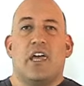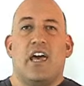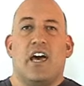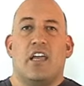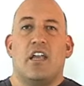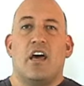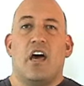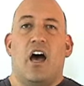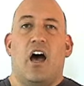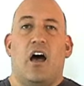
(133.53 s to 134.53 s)
can
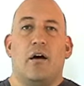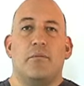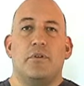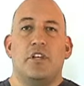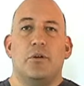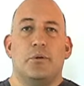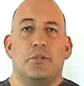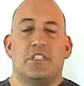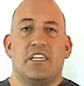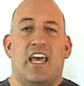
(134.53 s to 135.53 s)

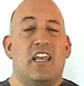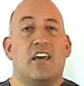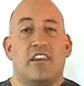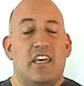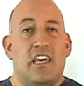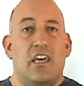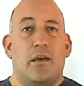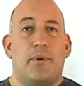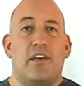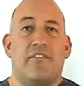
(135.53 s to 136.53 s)
use any of the
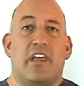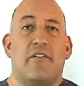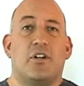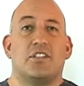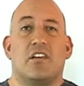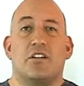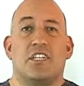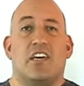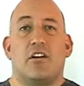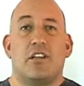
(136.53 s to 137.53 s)
EAP flavors that are
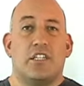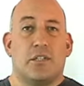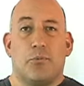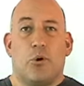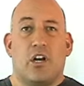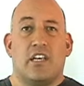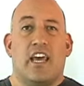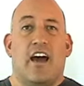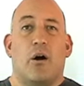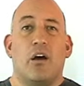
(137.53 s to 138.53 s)
standardly supported
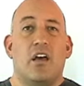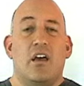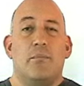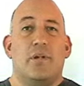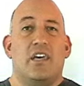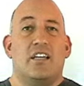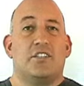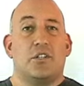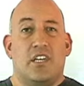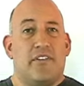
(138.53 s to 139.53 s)
now, be it
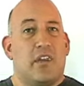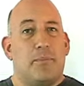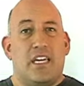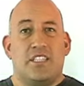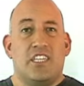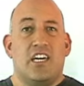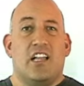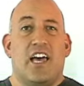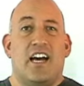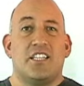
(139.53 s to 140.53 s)
certificate-based
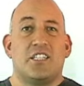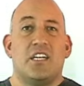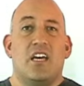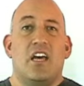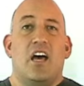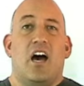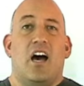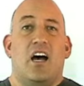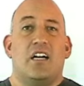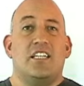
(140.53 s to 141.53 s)
TLS,
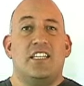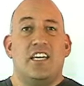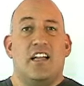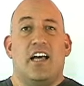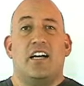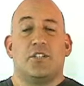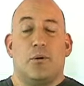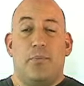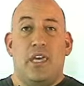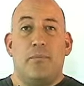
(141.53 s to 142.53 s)
TTLS, or
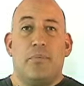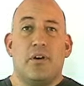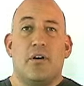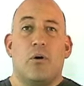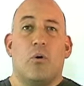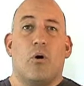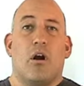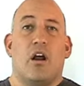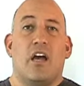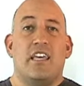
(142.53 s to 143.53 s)
PEEP,
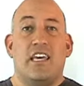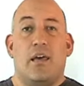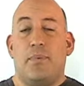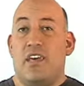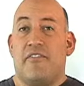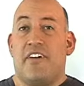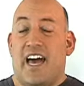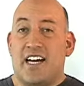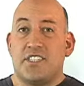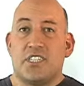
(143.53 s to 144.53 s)
or EAP
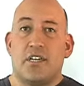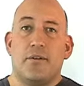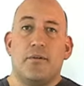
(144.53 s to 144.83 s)
Fast.